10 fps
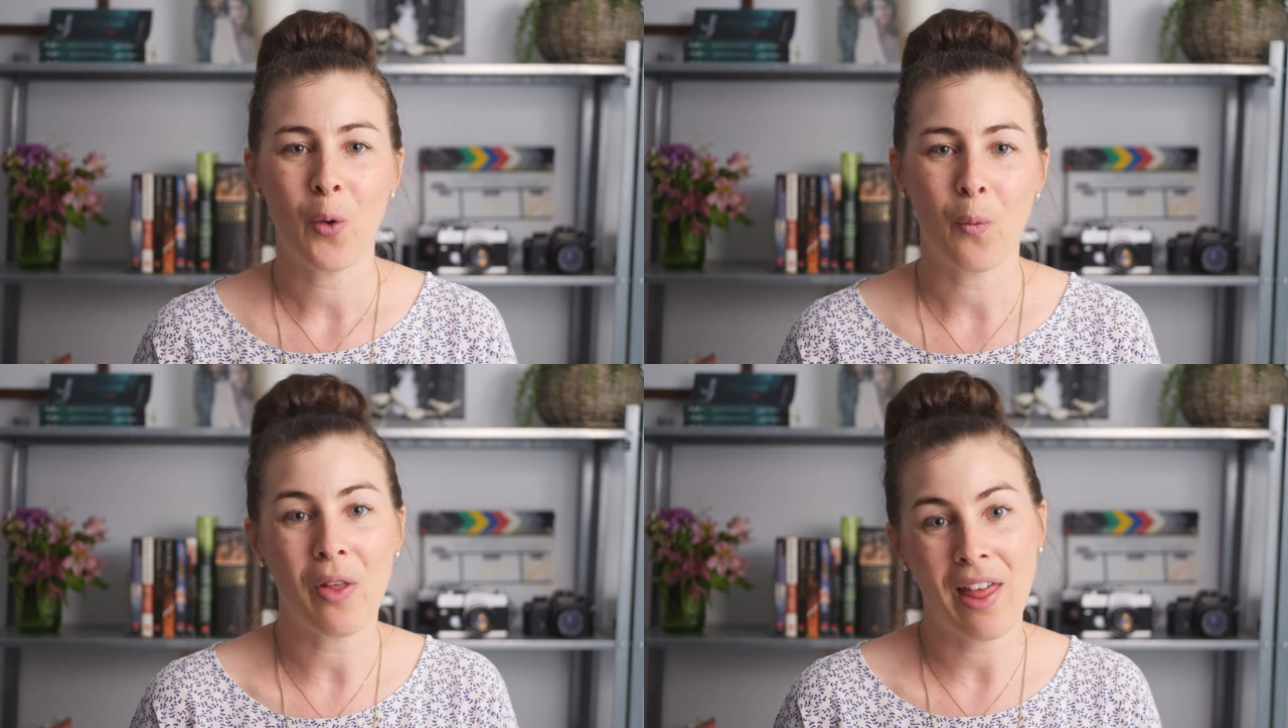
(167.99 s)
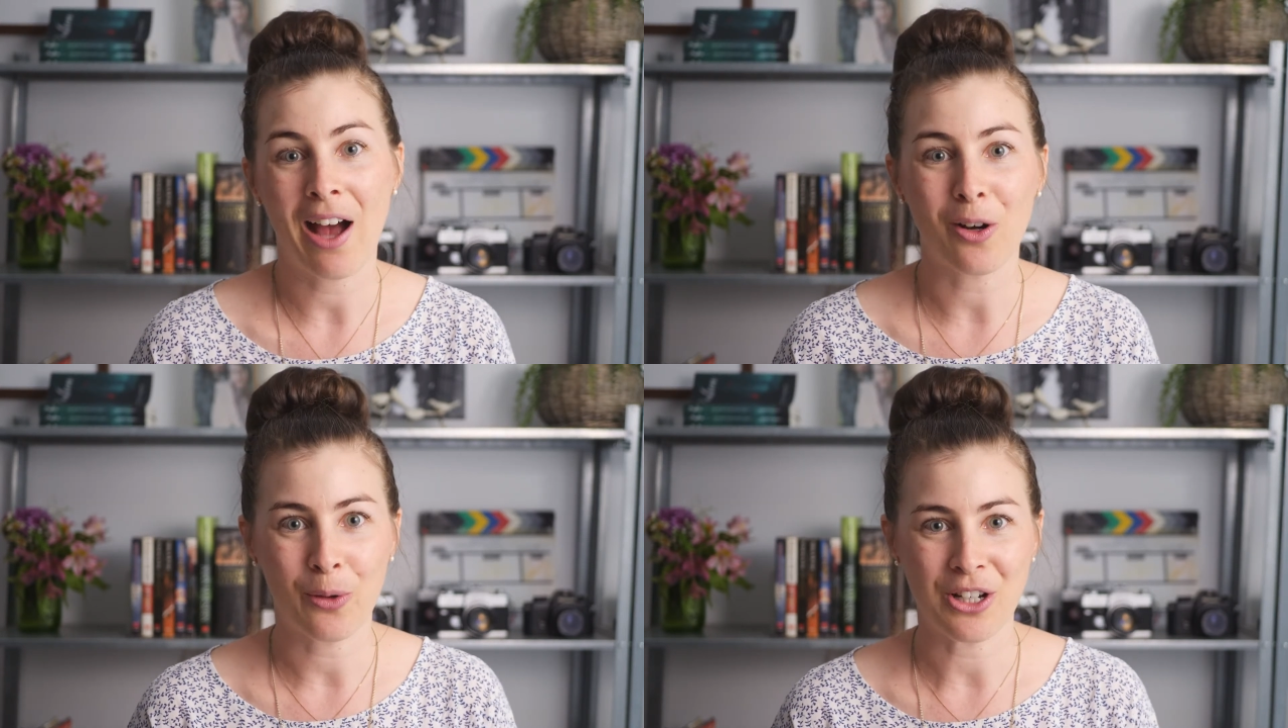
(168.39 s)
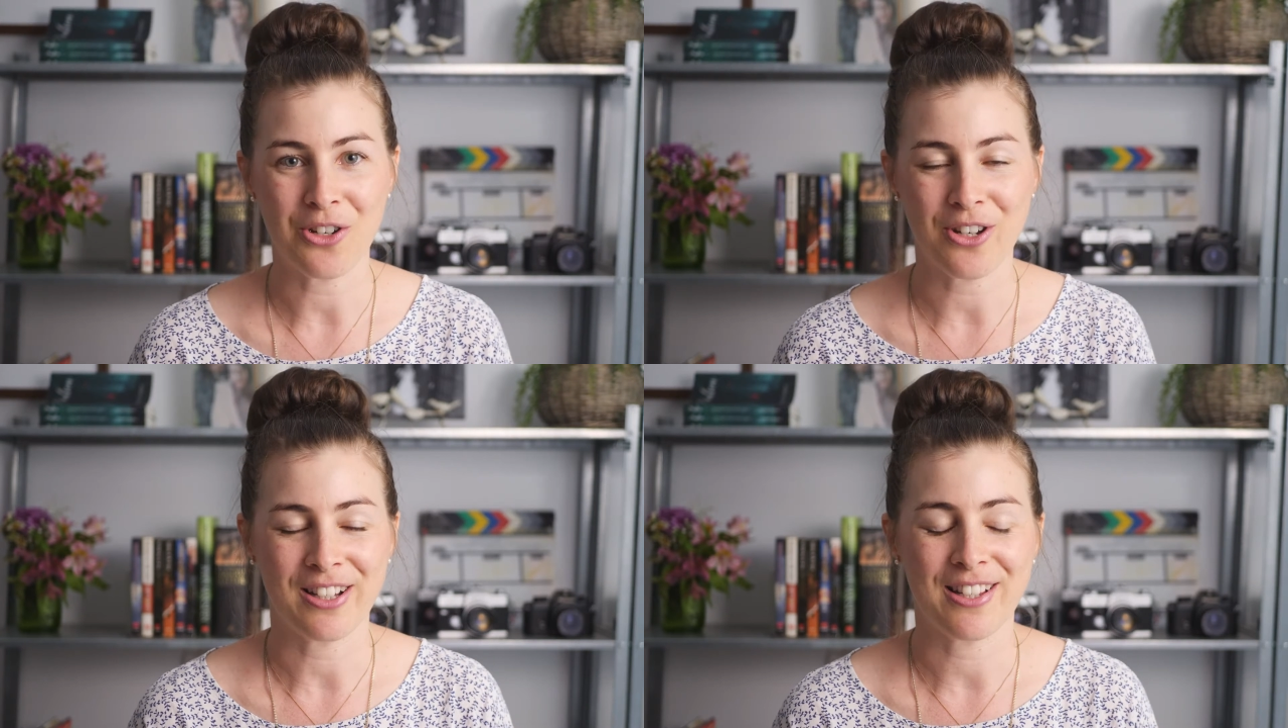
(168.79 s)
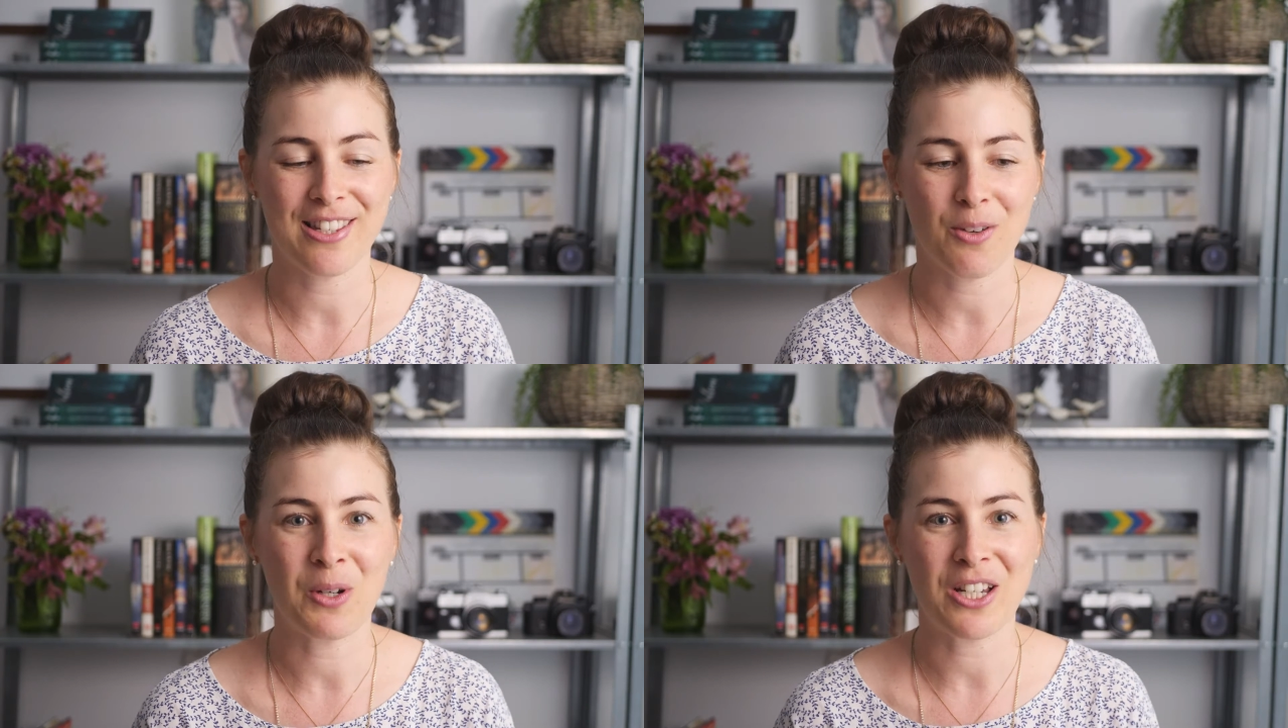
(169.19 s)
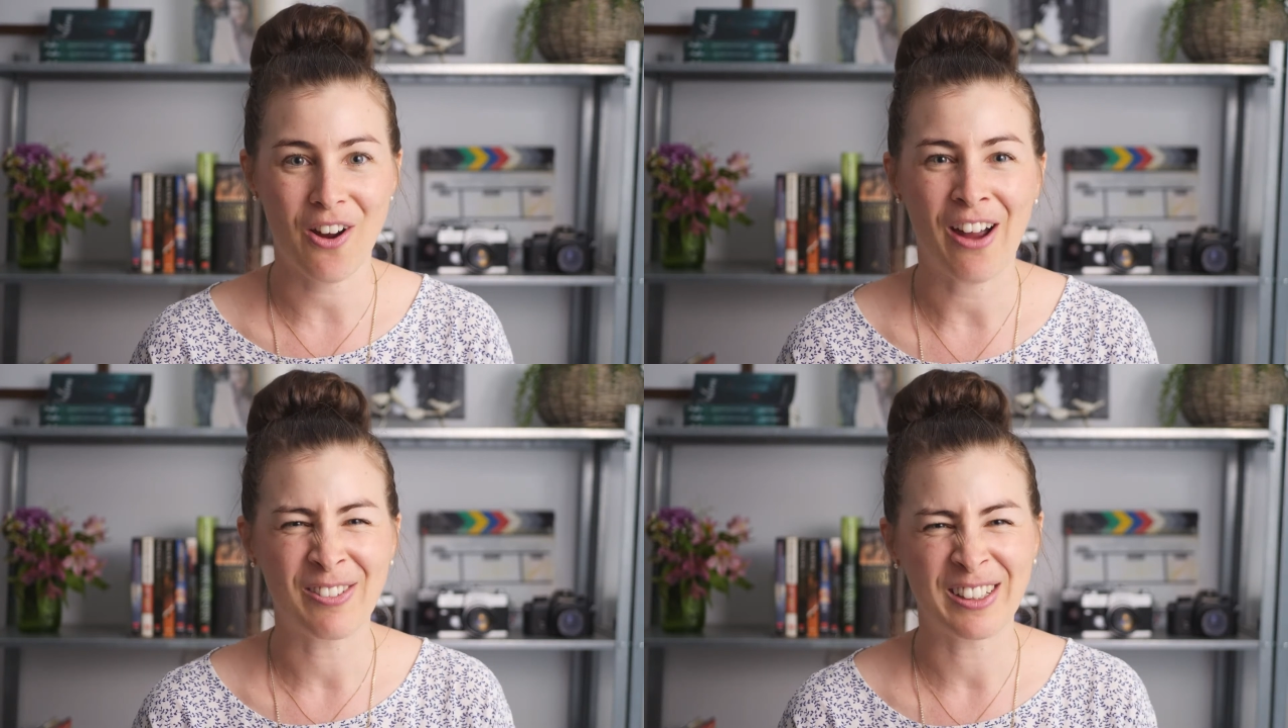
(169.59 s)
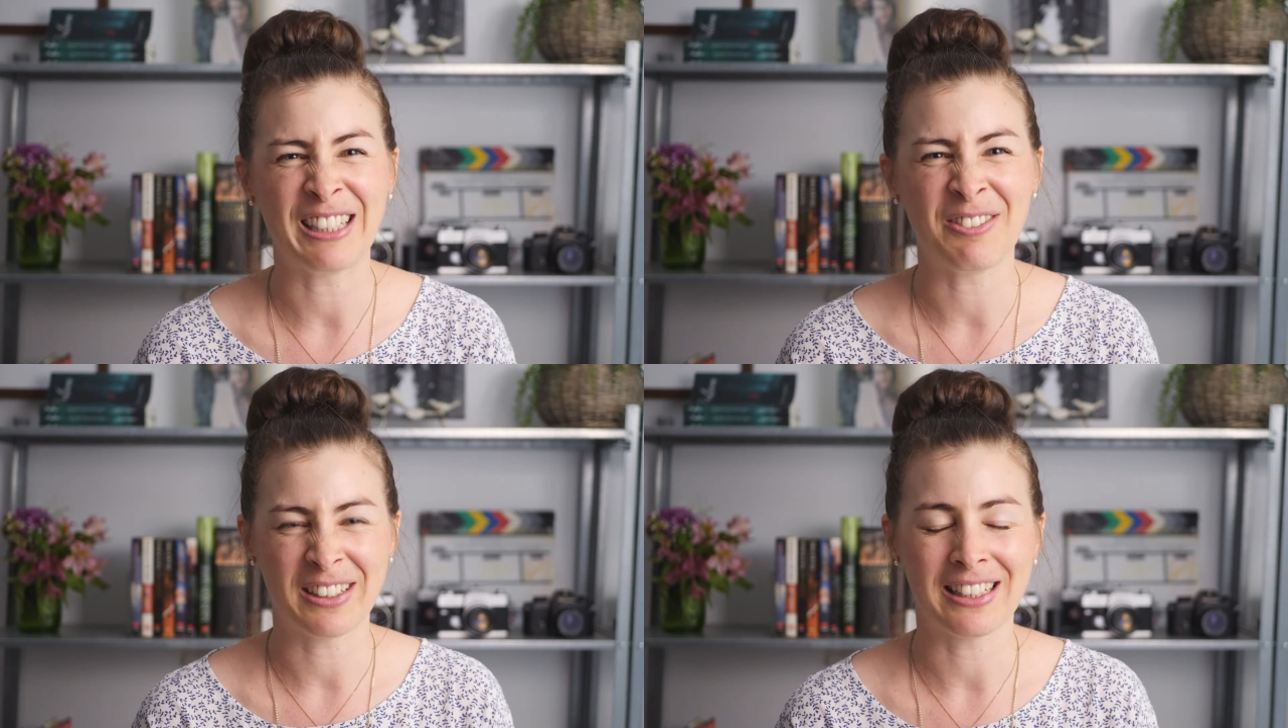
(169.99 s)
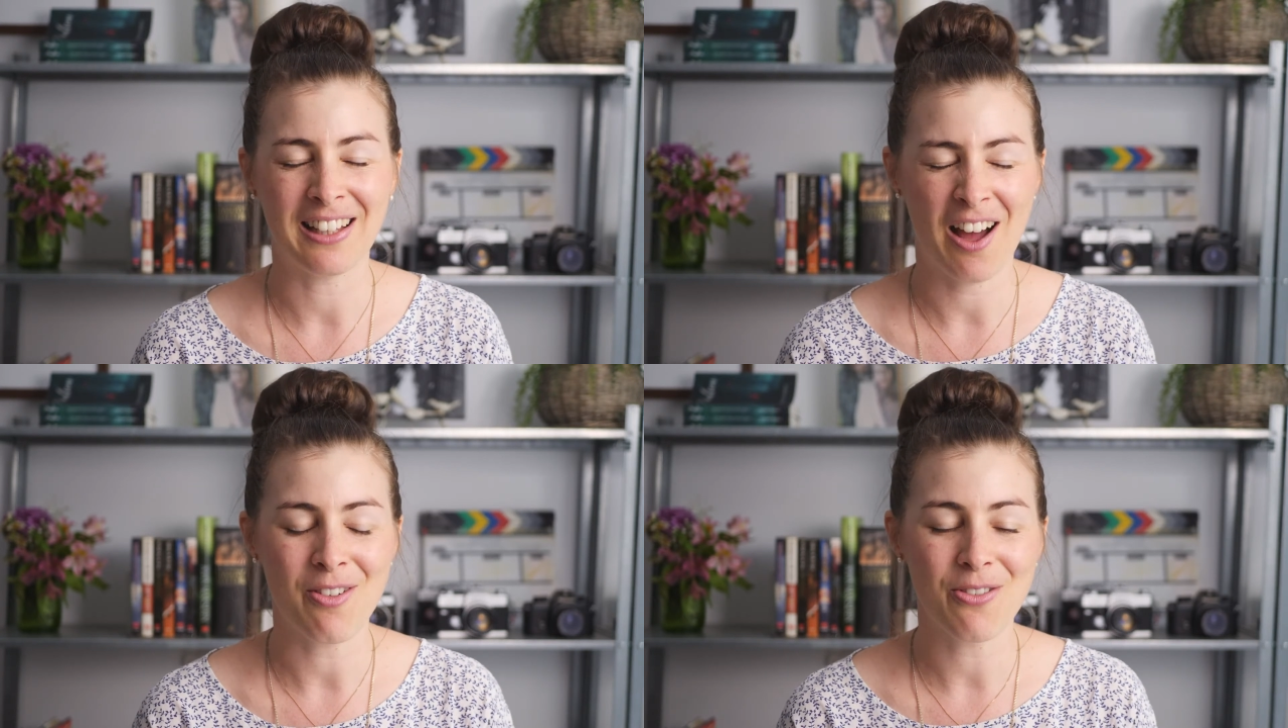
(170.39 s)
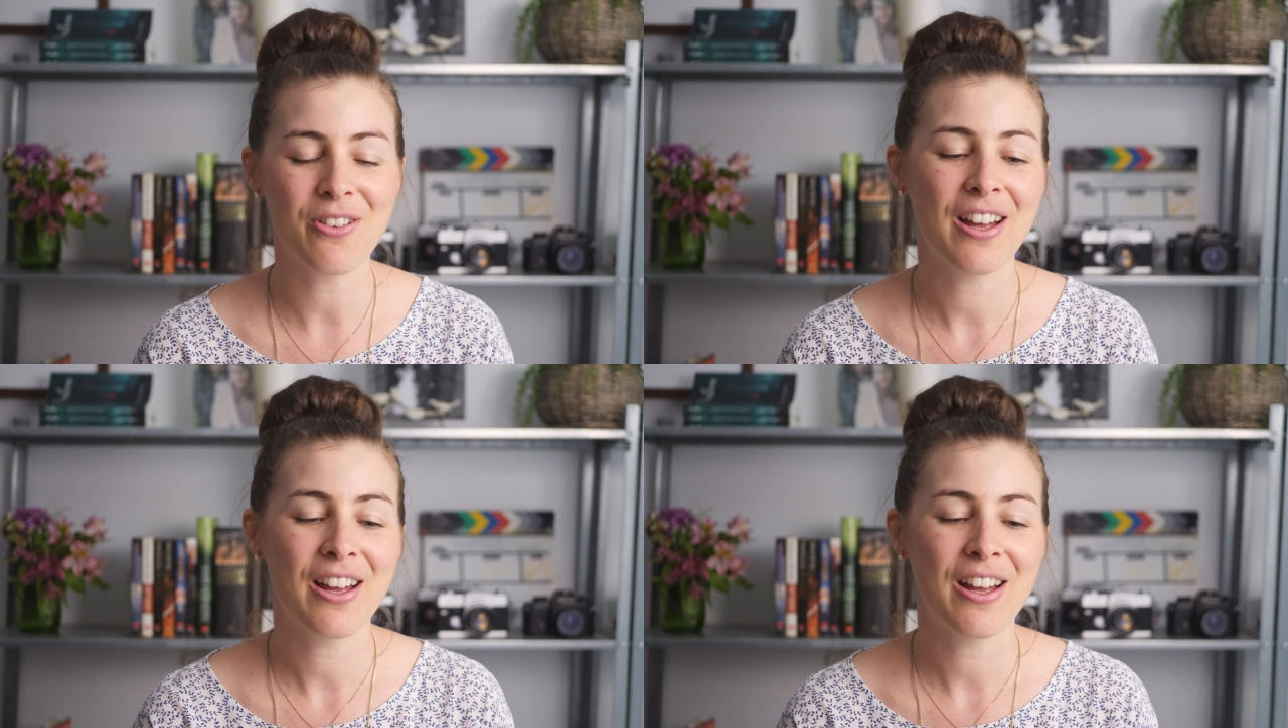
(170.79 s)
without questions, which I really, really love.